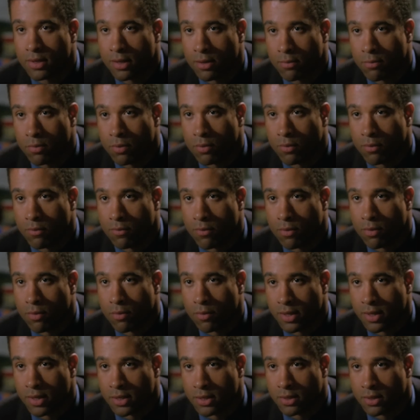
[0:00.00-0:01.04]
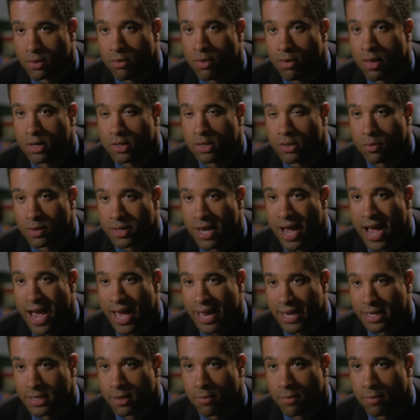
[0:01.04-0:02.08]
saying prove for a reason. You thought she was
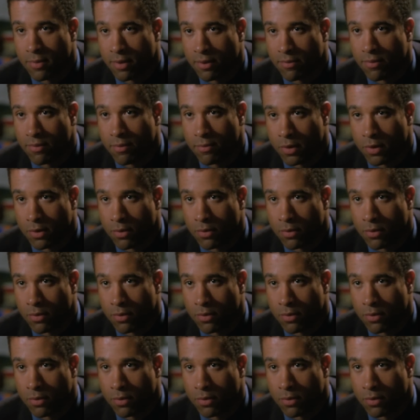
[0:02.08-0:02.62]
hiding something from